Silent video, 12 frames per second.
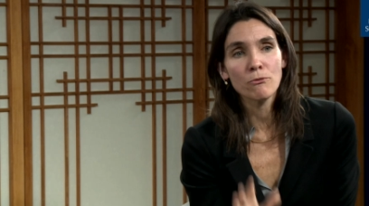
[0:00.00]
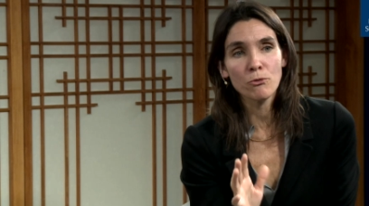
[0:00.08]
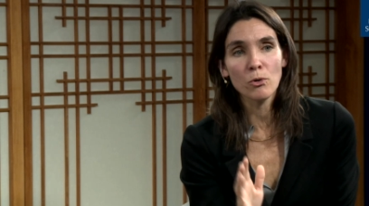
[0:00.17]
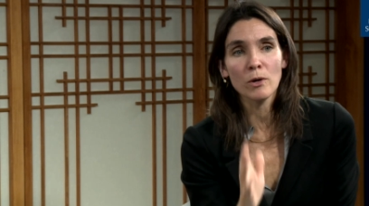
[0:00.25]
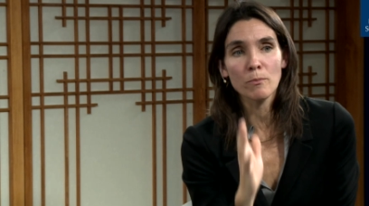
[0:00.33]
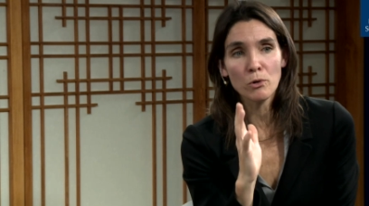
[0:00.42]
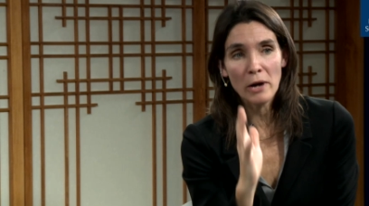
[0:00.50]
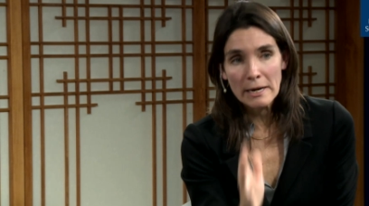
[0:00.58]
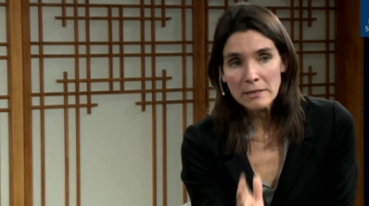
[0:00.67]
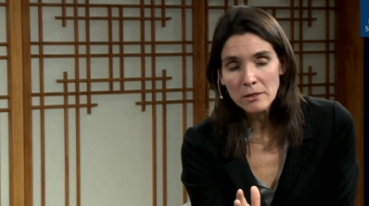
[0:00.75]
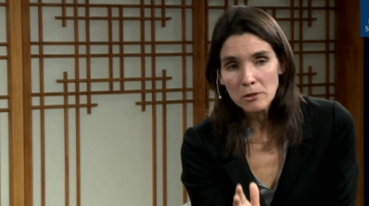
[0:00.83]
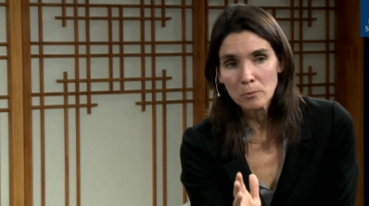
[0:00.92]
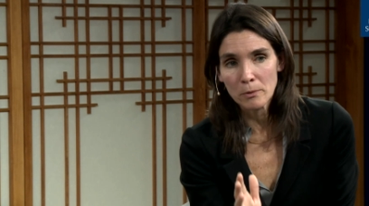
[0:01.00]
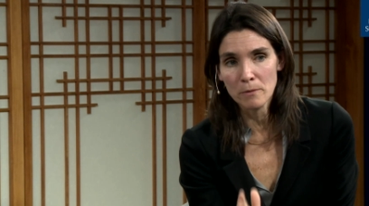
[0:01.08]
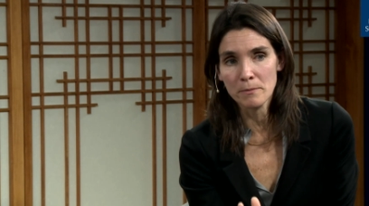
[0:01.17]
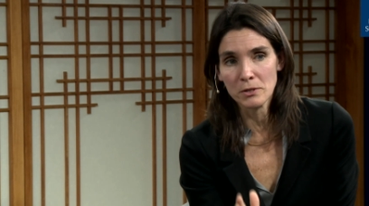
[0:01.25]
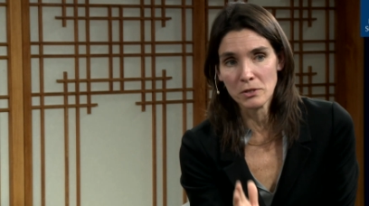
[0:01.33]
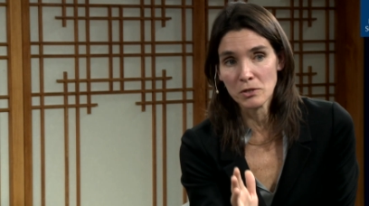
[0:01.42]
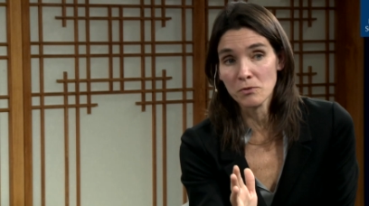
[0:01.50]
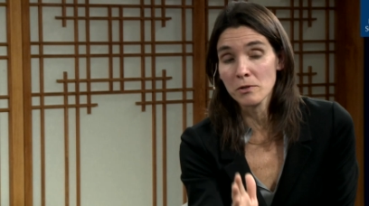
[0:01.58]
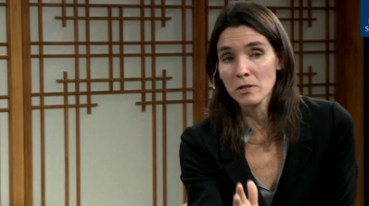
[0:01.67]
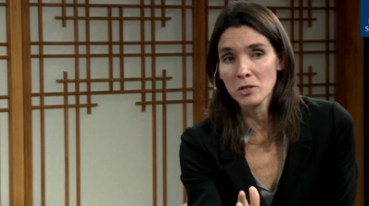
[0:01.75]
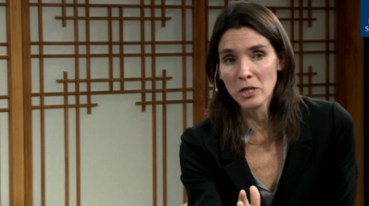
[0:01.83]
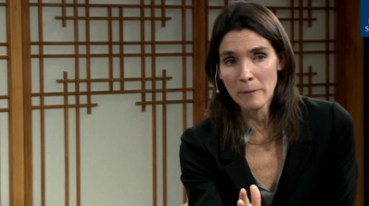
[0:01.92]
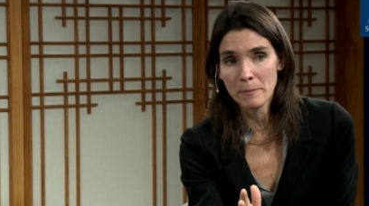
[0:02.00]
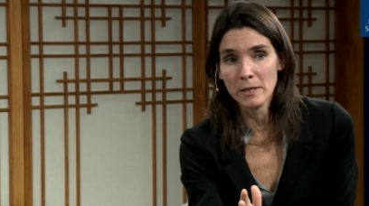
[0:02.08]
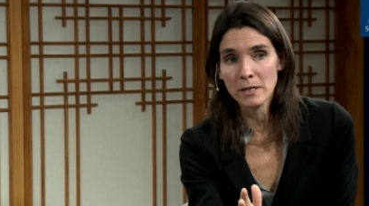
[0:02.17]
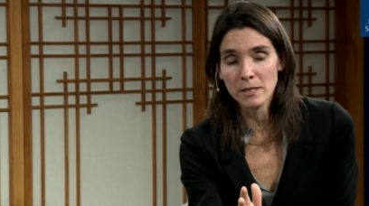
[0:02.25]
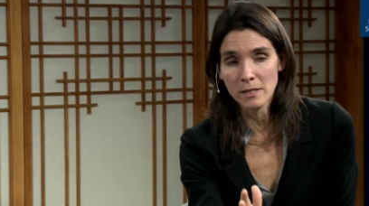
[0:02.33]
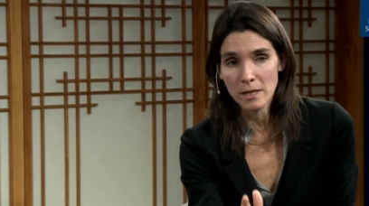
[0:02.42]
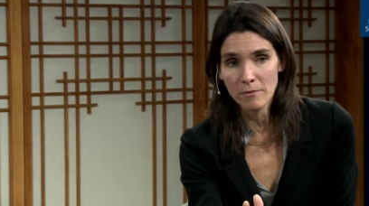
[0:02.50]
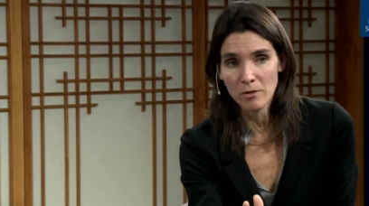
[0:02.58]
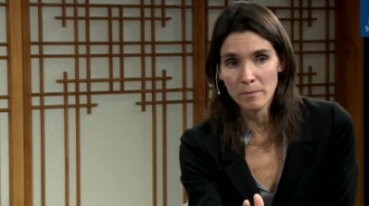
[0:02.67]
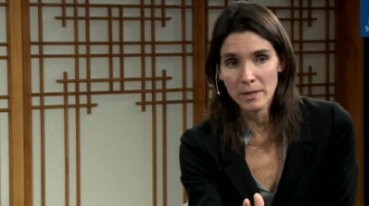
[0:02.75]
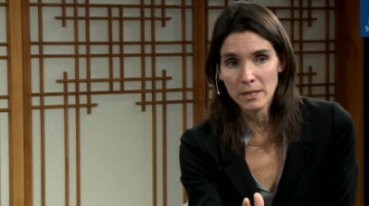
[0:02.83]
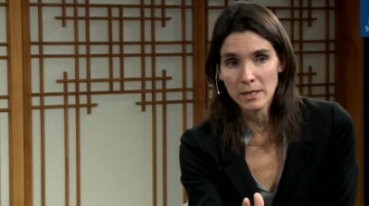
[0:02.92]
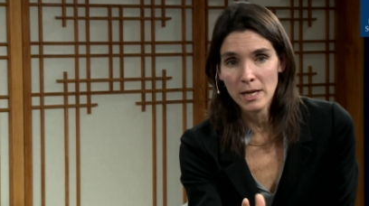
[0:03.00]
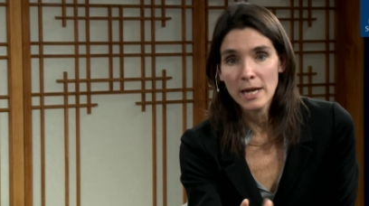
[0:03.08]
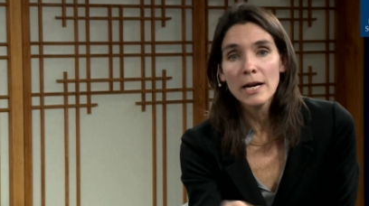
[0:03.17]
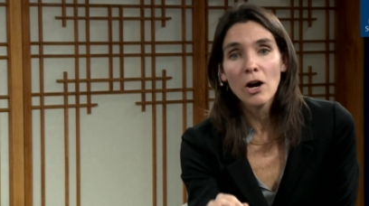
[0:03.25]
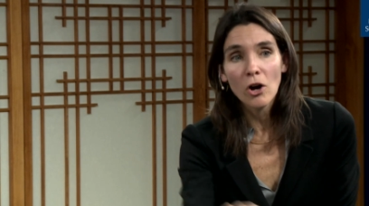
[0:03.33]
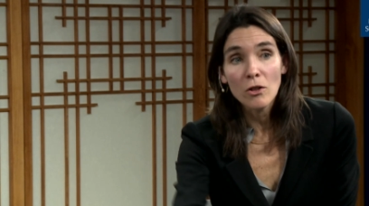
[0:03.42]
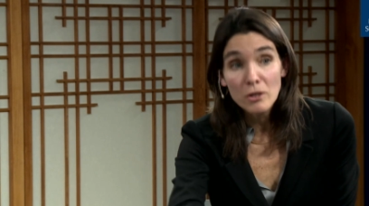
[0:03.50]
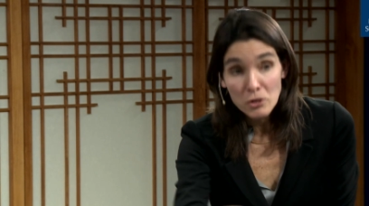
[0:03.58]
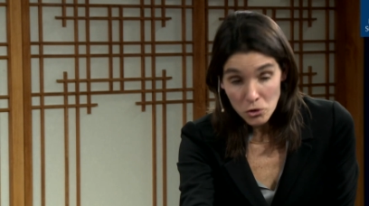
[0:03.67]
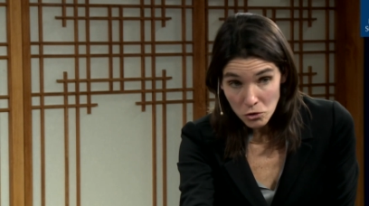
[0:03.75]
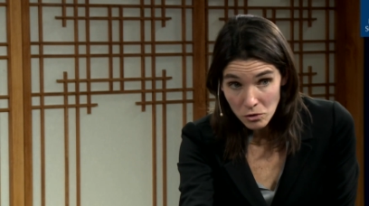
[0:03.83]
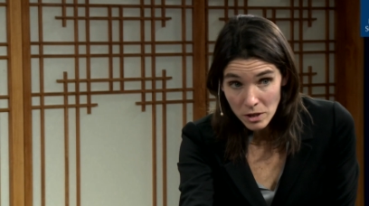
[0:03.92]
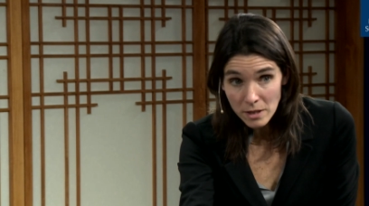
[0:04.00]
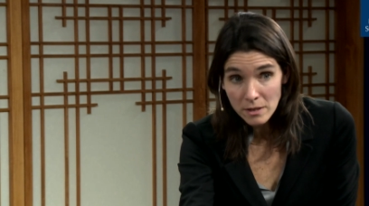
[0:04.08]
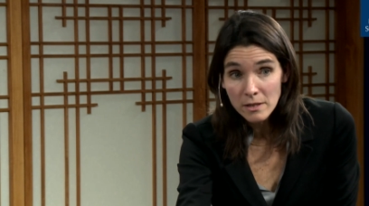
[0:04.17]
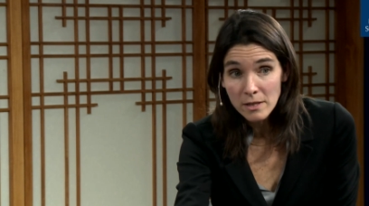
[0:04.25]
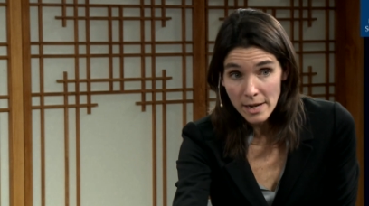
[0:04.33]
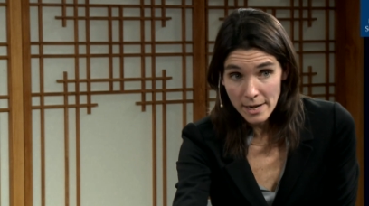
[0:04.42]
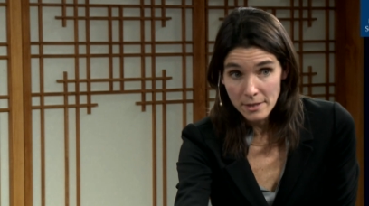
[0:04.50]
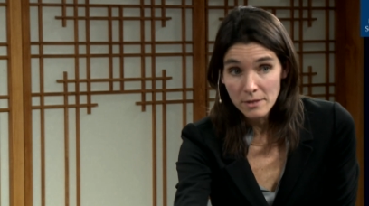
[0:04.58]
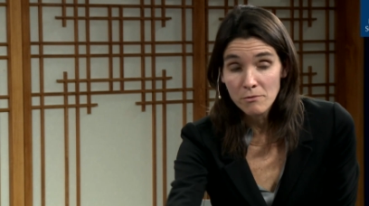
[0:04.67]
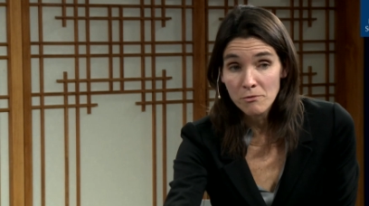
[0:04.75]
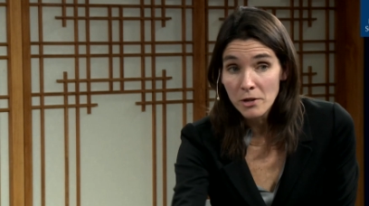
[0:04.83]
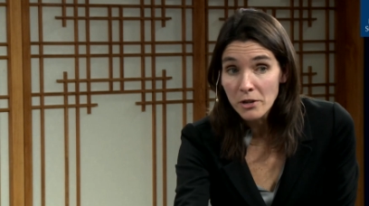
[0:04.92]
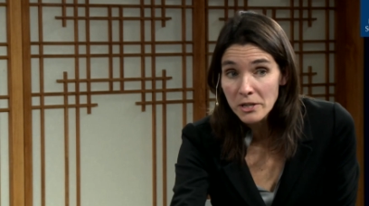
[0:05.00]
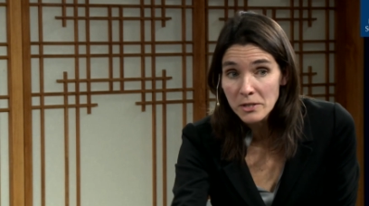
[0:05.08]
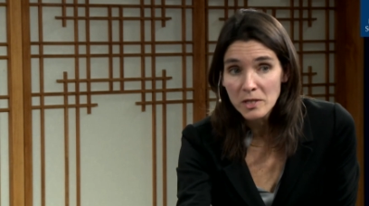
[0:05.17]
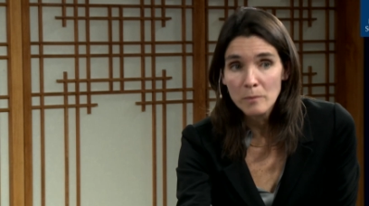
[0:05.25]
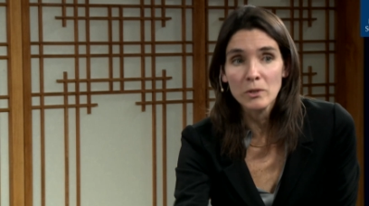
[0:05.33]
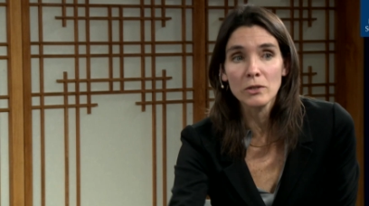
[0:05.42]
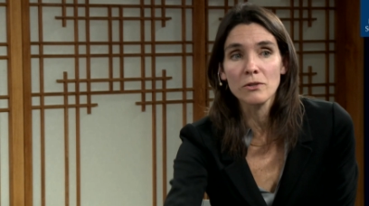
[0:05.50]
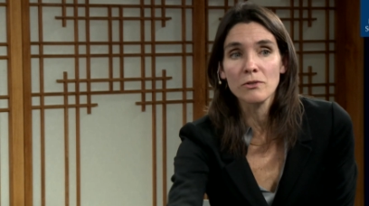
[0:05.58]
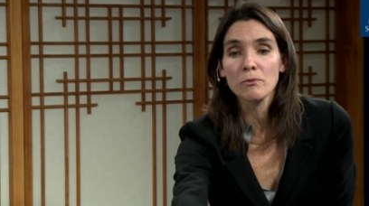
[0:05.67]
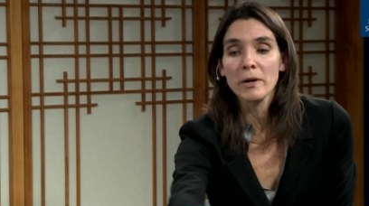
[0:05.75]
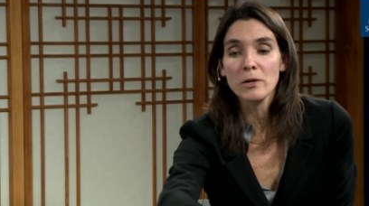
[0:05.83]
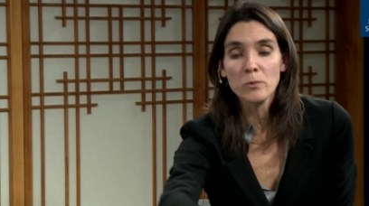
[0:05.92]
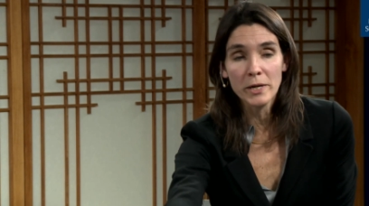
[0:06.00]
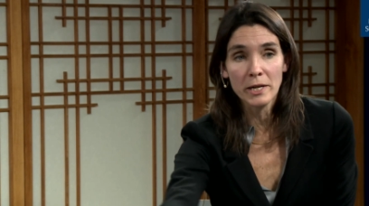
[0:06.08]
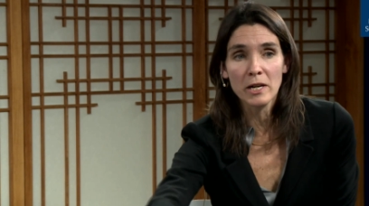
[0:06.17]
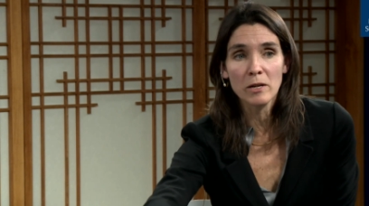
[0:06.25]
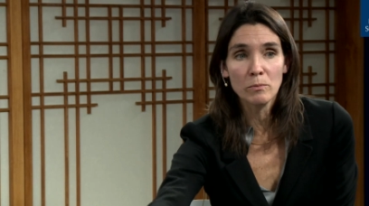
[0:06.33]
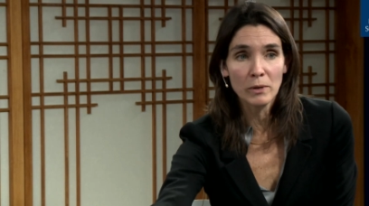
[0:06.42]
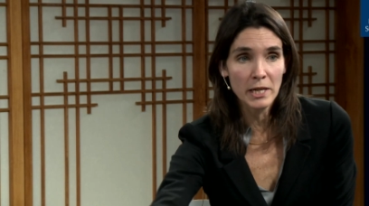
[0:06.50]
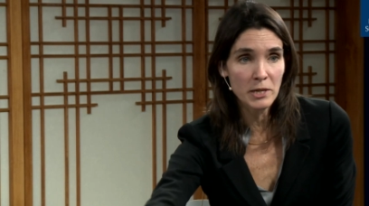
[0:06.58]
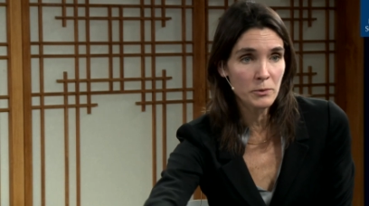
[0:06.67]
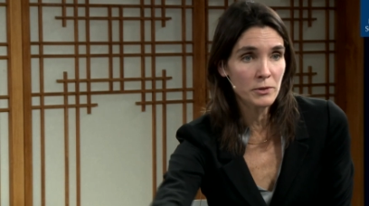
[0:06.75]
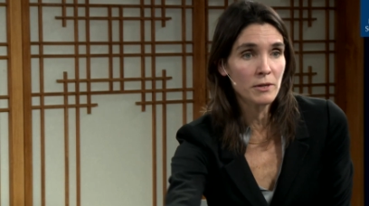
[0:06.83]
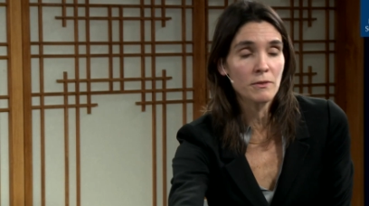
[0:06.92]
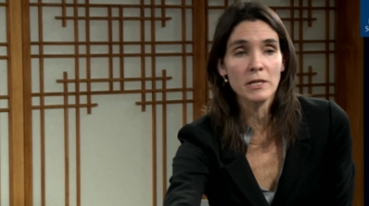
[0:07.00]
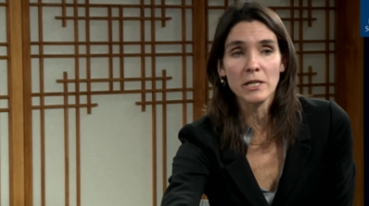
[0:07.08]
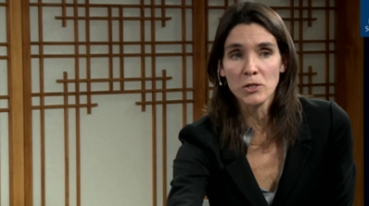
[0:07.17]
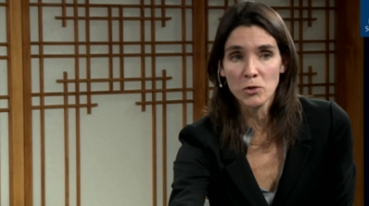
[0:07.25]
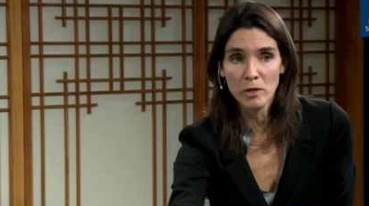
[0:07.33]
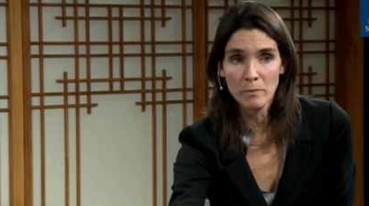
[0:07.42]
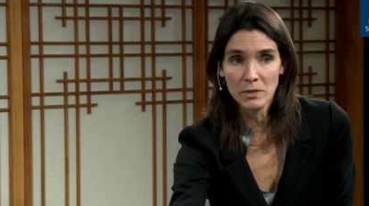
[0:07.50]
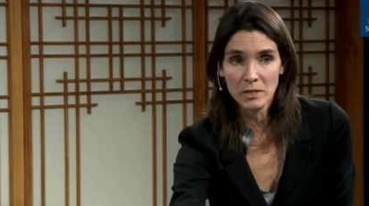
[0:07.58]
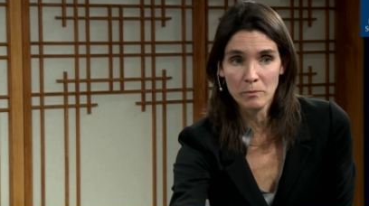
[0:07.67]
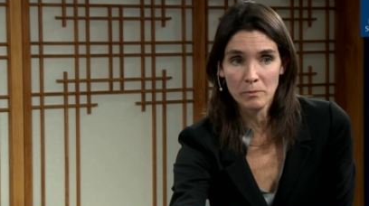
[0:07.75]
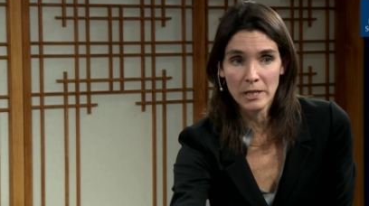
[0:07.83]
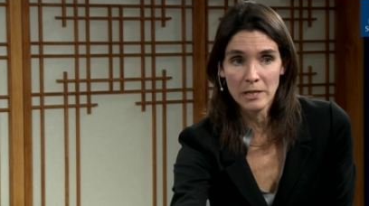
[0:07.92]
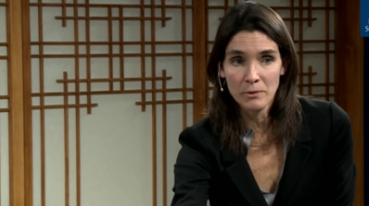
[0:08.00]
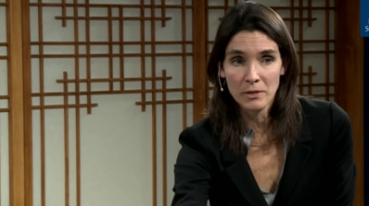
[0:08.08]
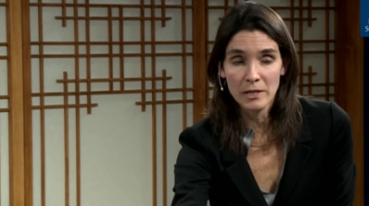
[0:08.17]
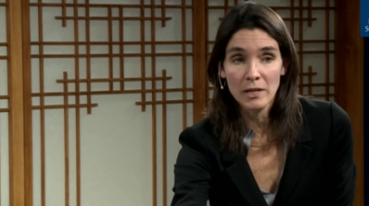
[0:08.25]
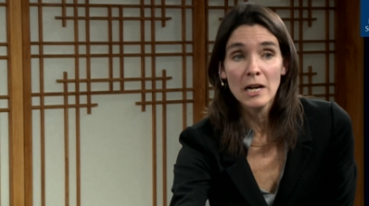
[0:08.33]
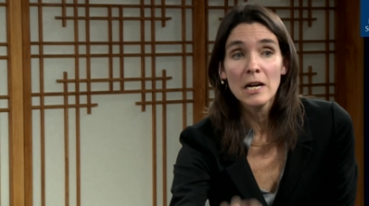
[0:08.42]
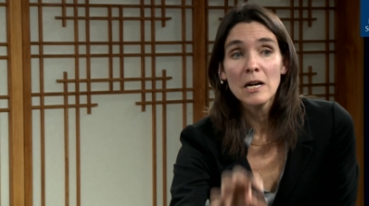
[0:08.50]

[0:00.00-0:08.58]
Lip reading: for practical purposes for the Japanese government. On the streets, yes, very similar. The right wing can play with it. The extremists can play with it.